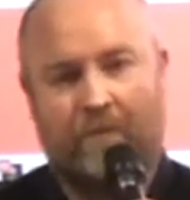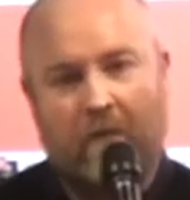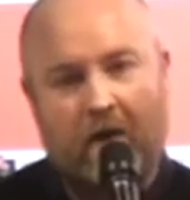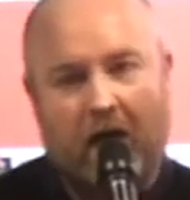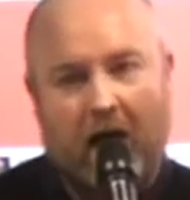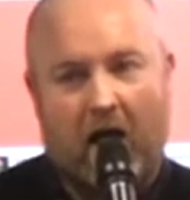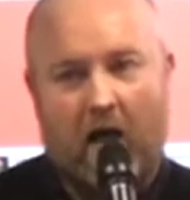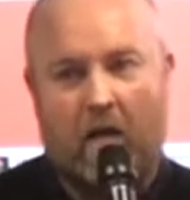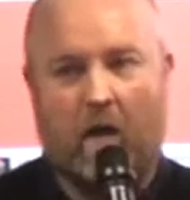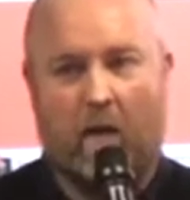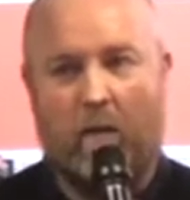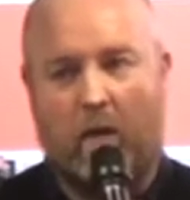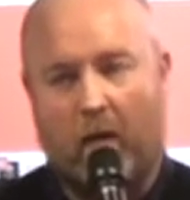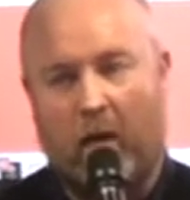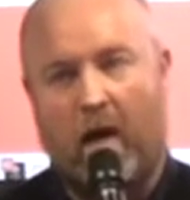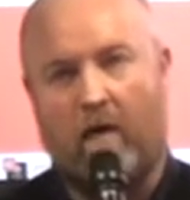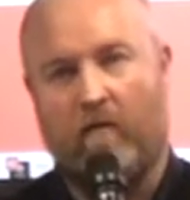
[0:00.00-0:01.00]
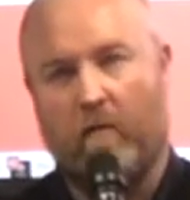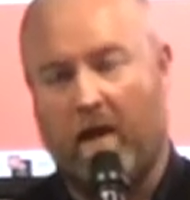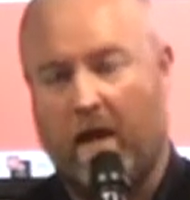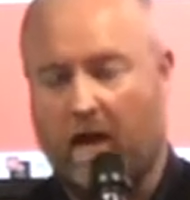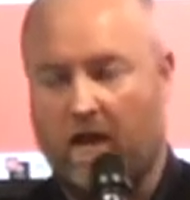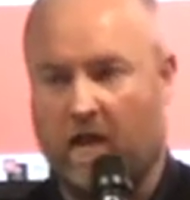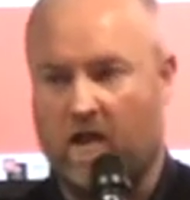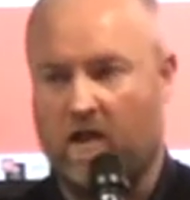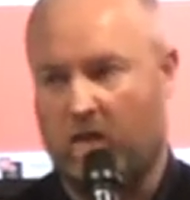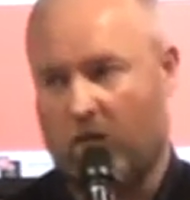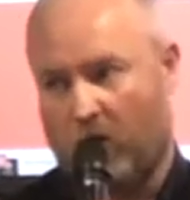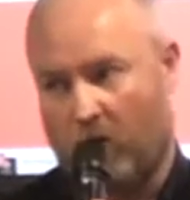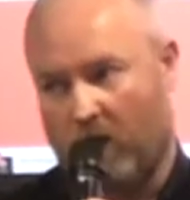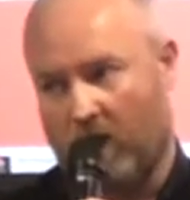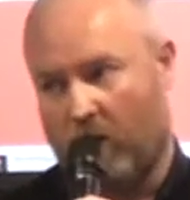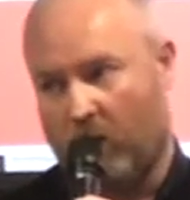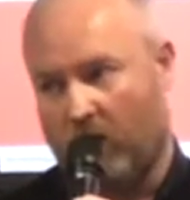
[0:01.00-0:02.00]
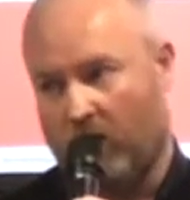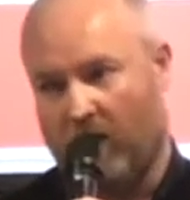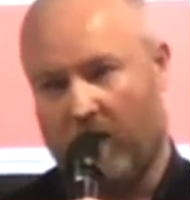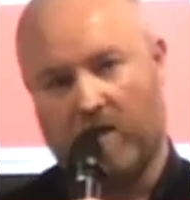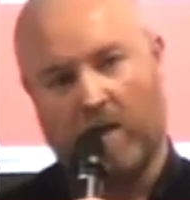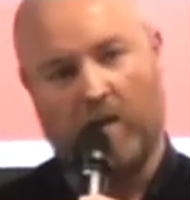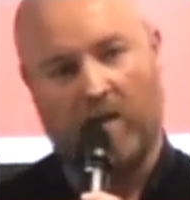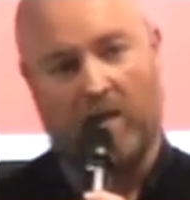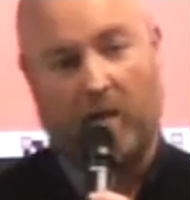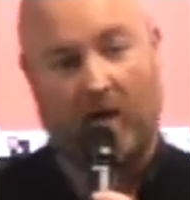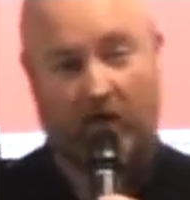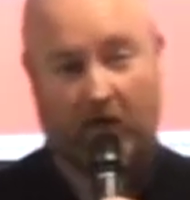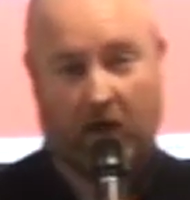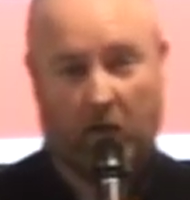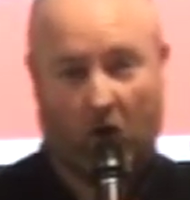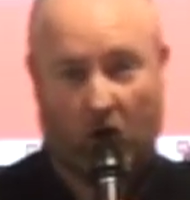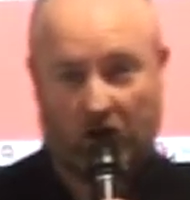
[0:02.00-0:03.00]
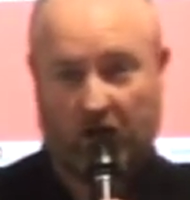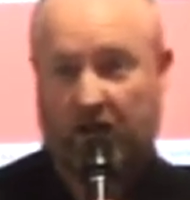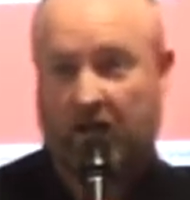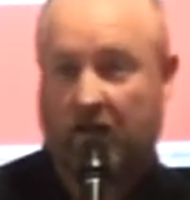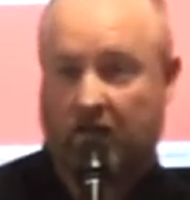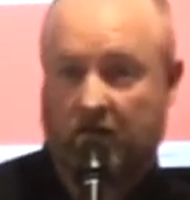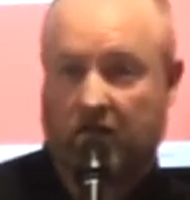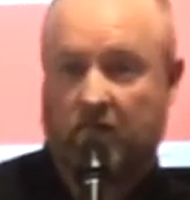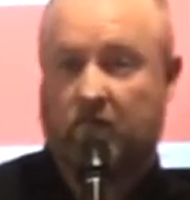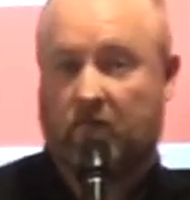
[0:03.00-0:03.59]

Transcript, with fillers: they are, apart from that customer one-to-one relationship, is a bit of a commodity.